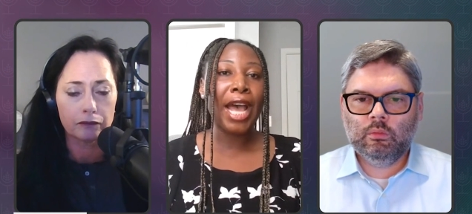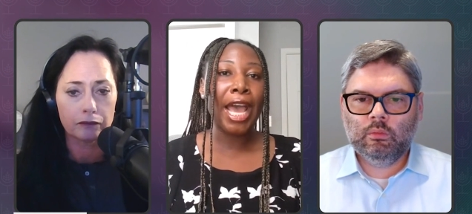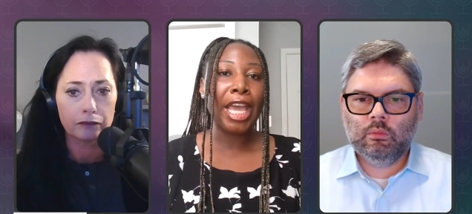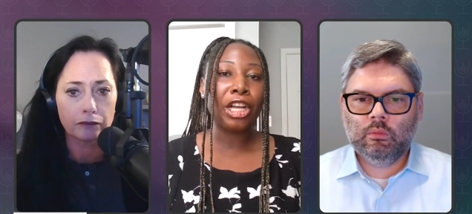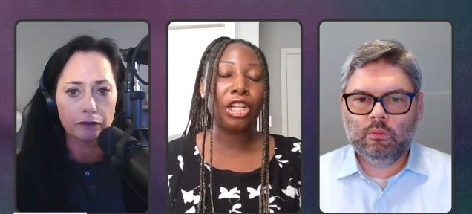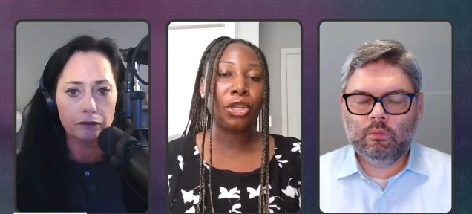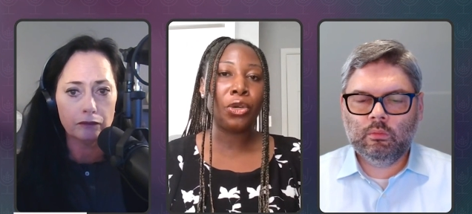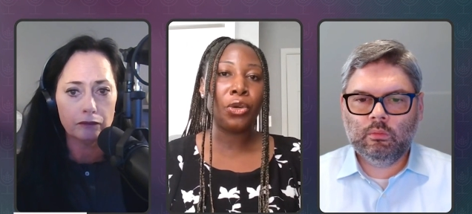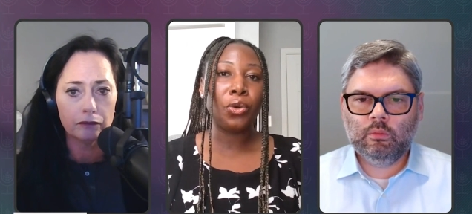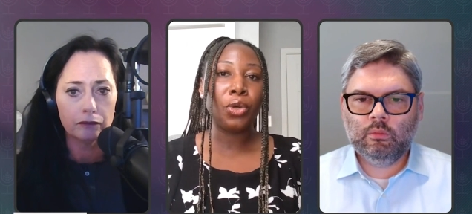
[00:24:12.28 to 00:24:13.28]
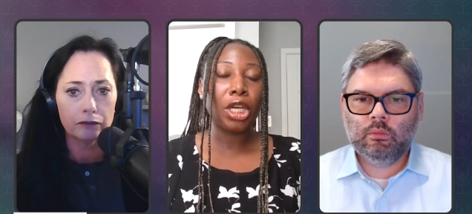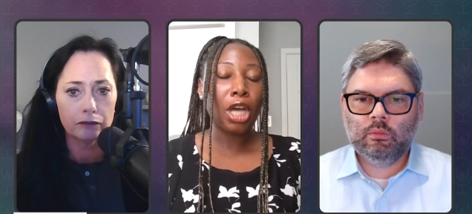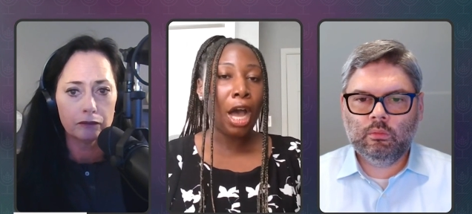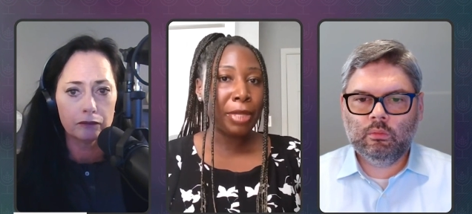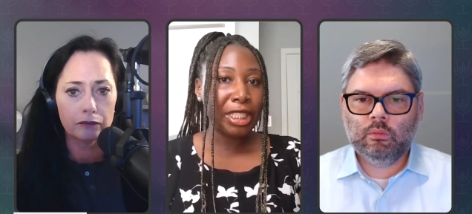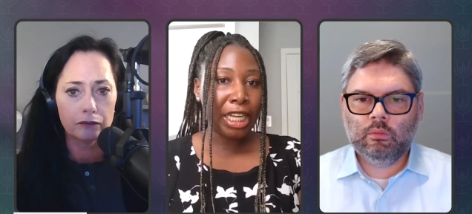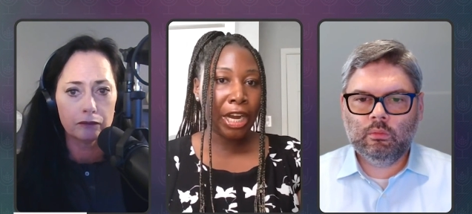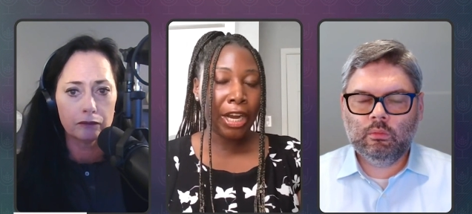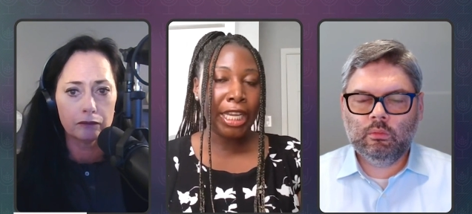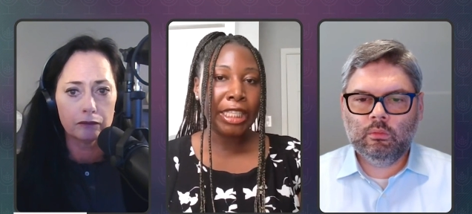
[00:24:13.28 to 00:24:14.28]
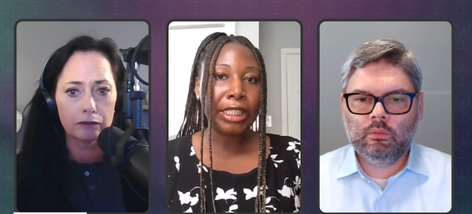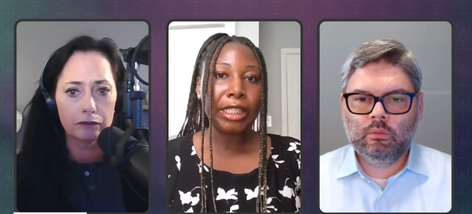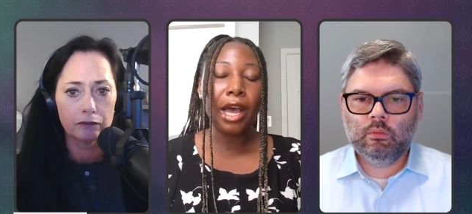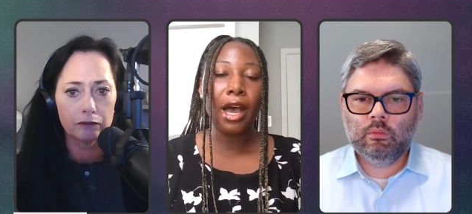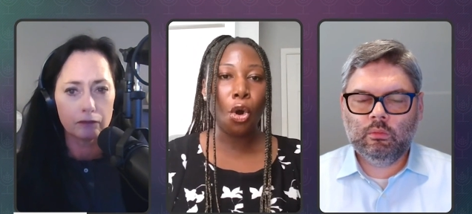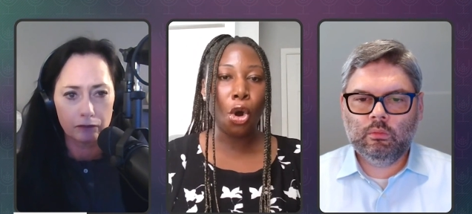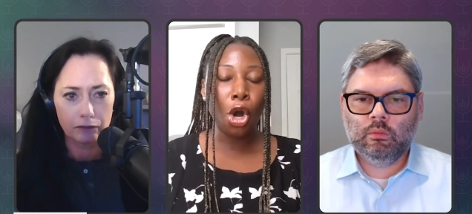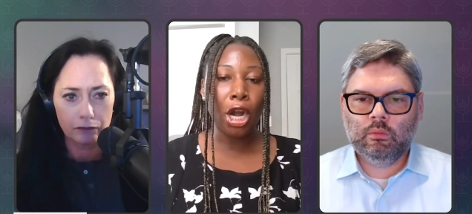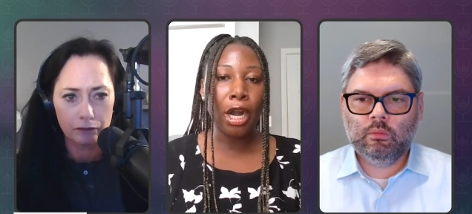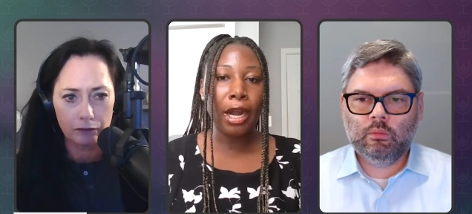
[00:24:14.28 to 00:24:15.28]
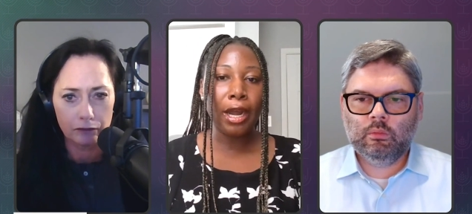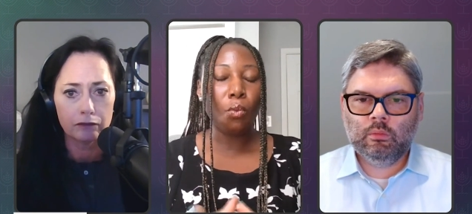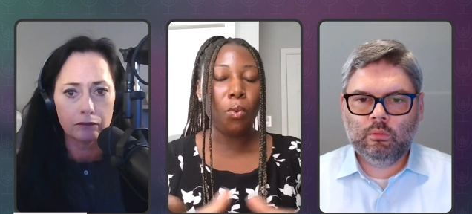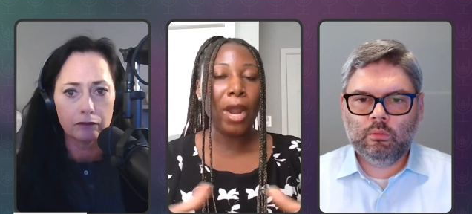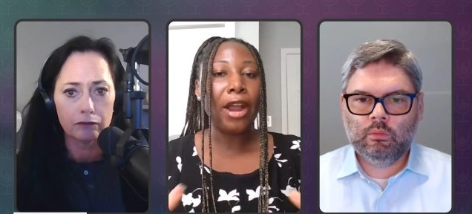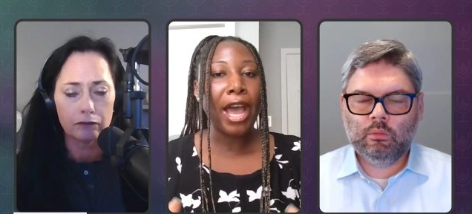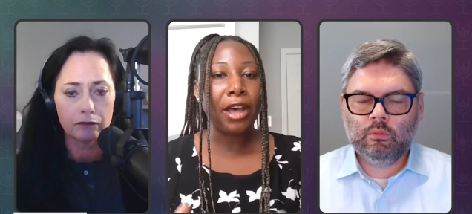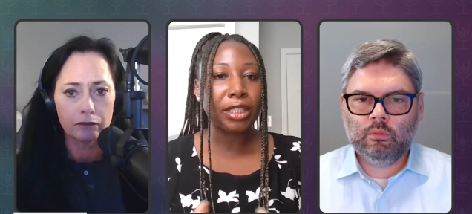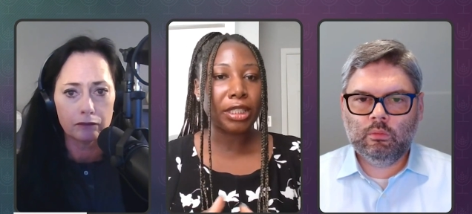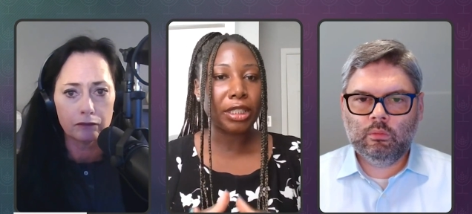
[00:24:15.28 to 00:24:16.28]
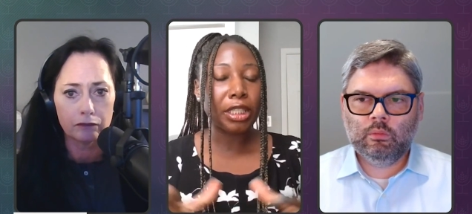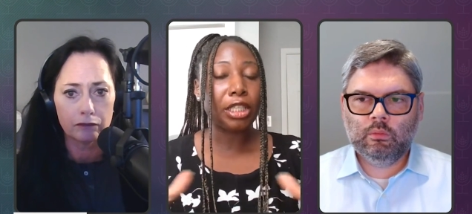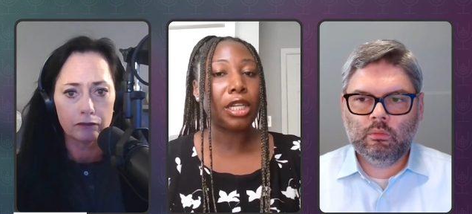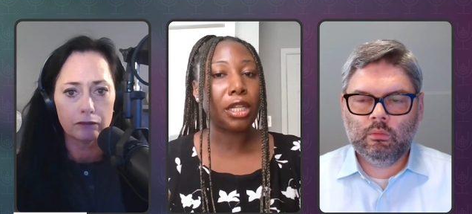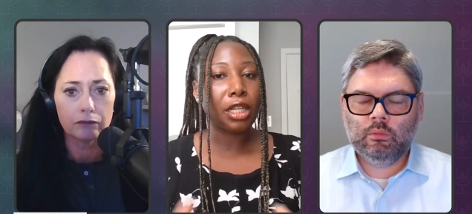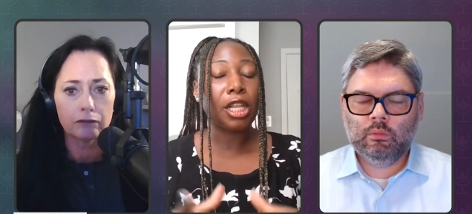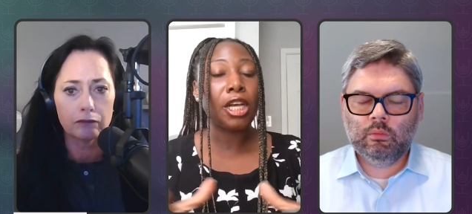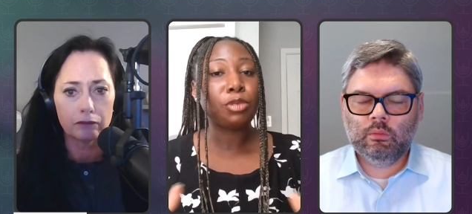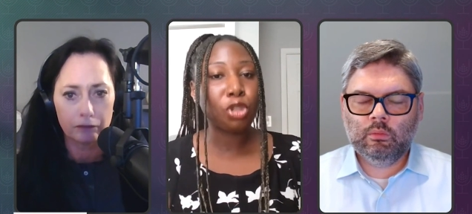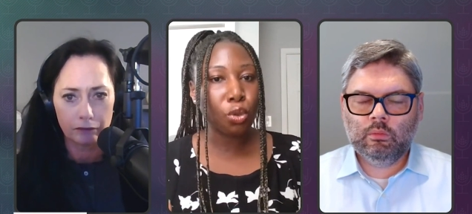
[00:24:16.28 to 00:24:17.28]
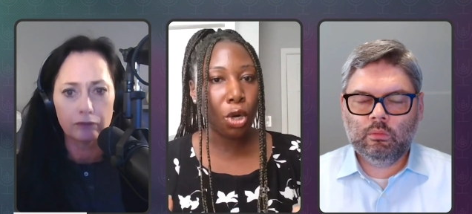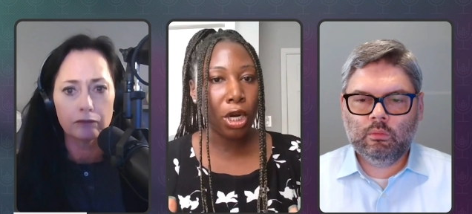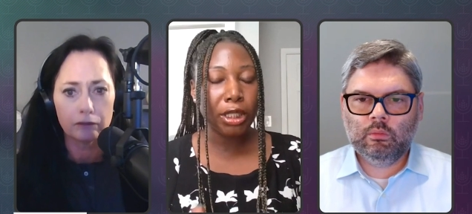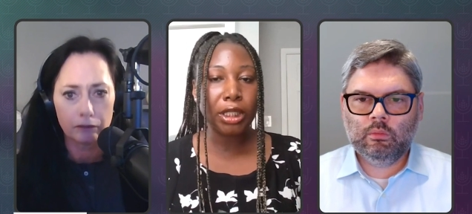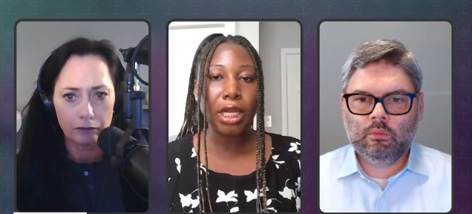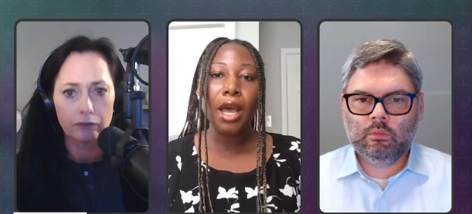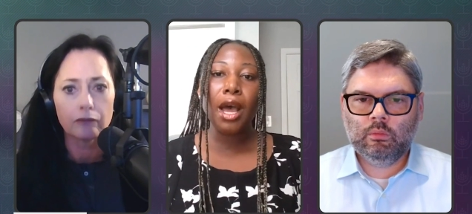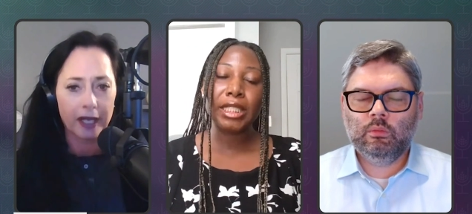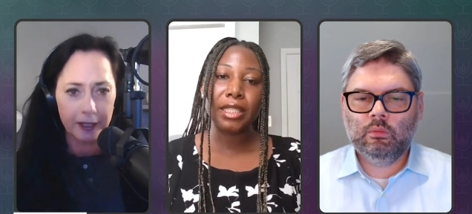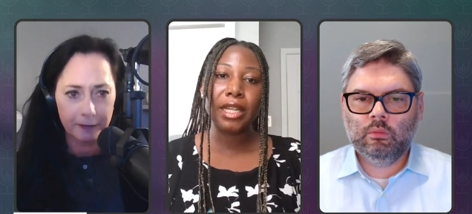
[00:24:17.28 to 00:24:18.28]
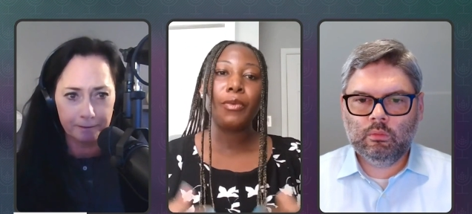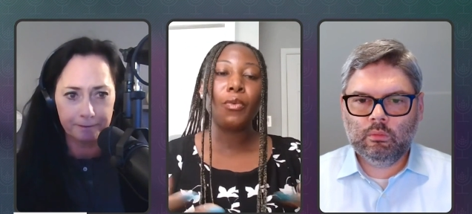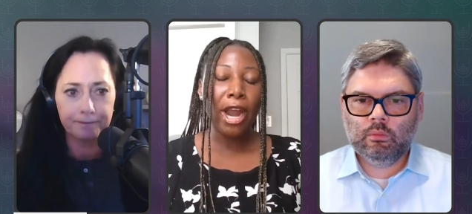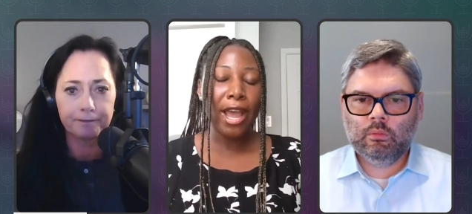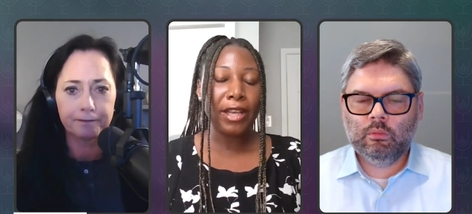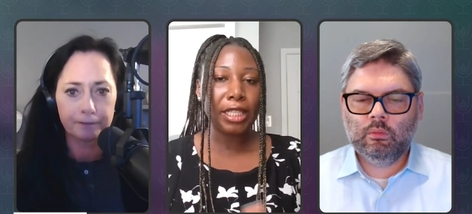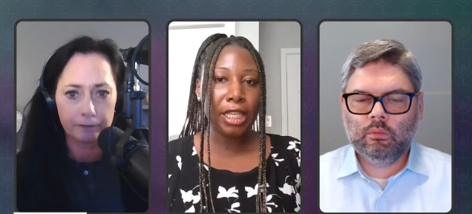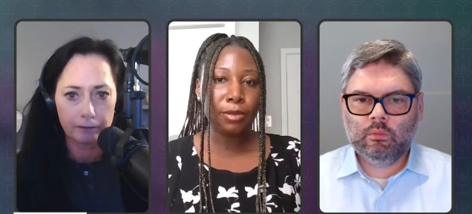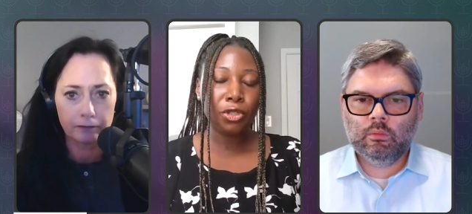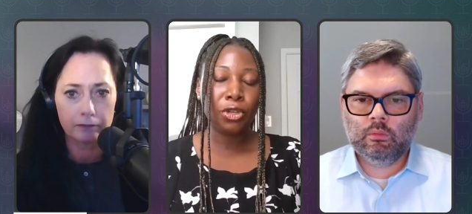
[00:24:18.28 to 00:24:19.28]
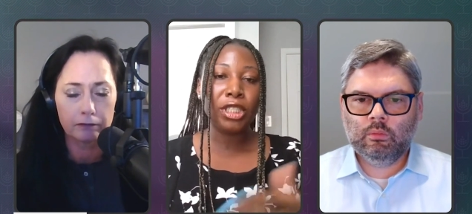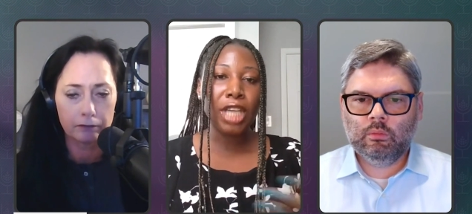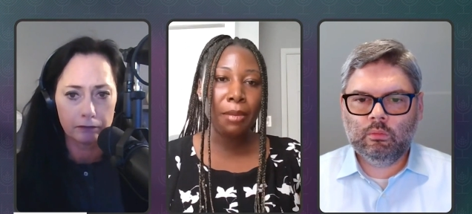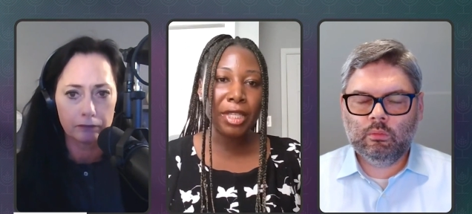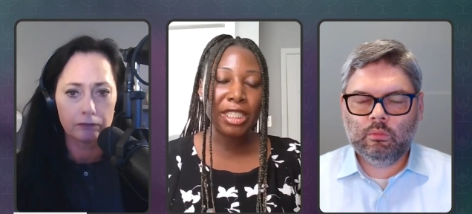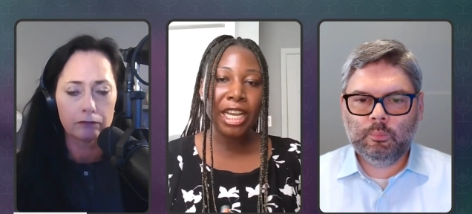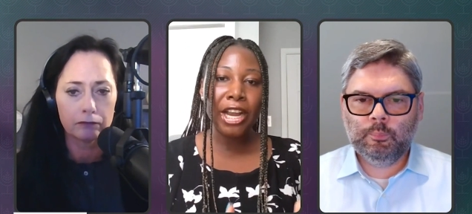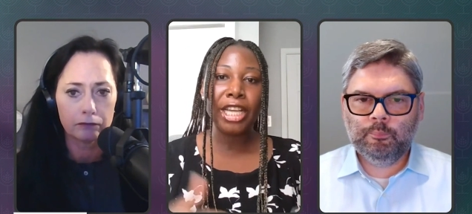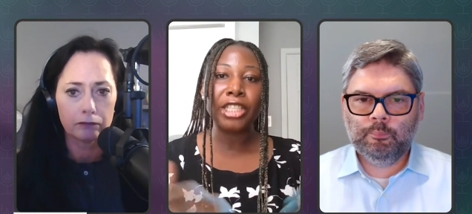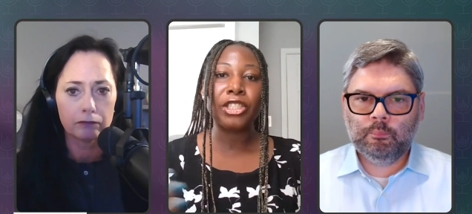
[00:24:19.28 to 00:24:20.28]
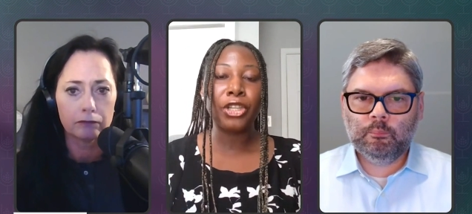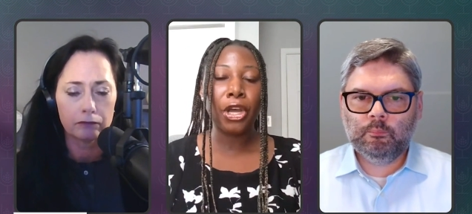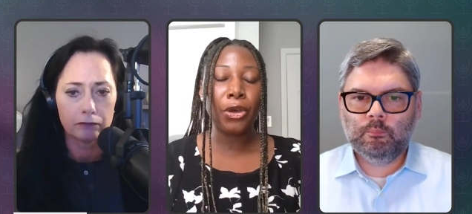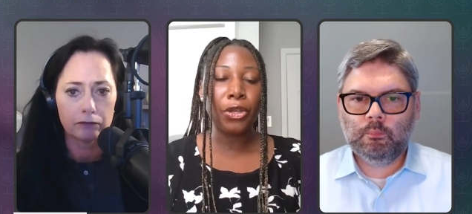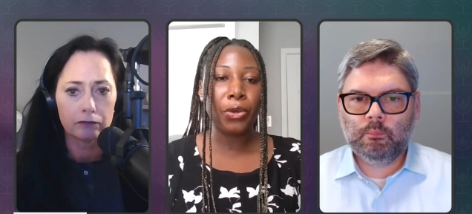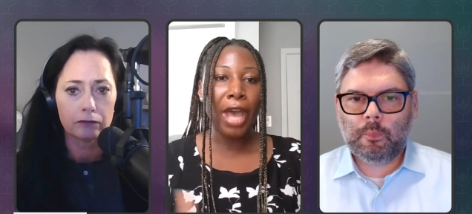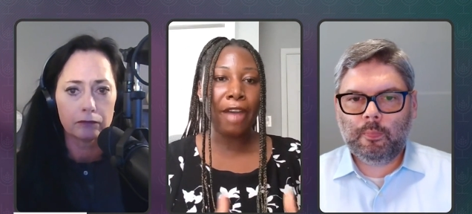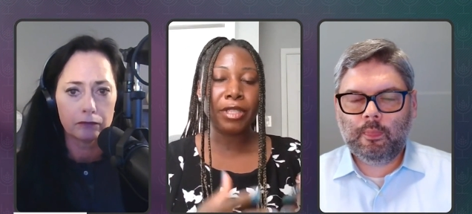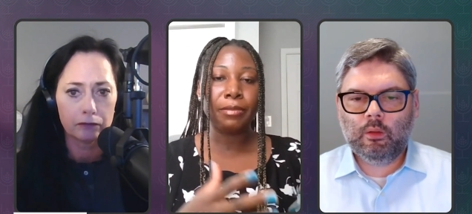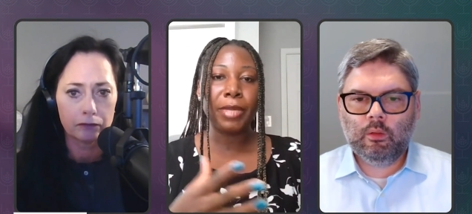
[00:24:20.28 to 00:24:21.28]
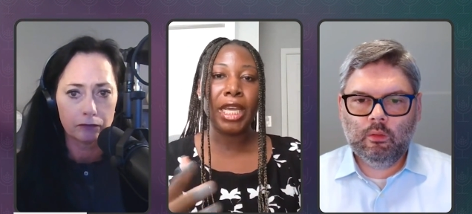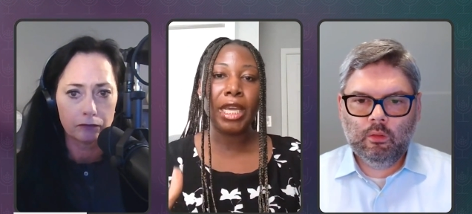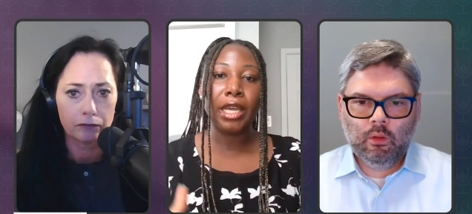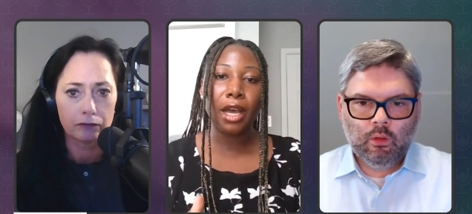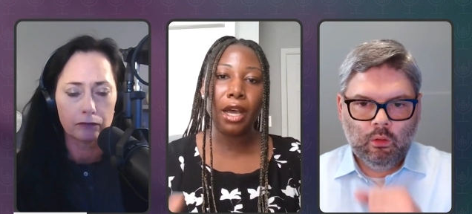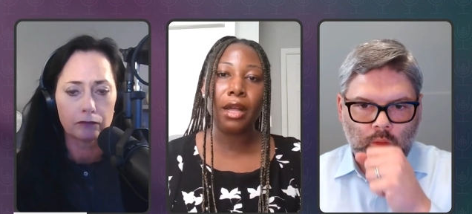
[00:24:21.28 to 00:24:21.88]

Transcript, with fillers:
Speaker 1: not include commissaries or warehouse club stores. Okay. Warehouse club stores, commissaries, you know, you have to be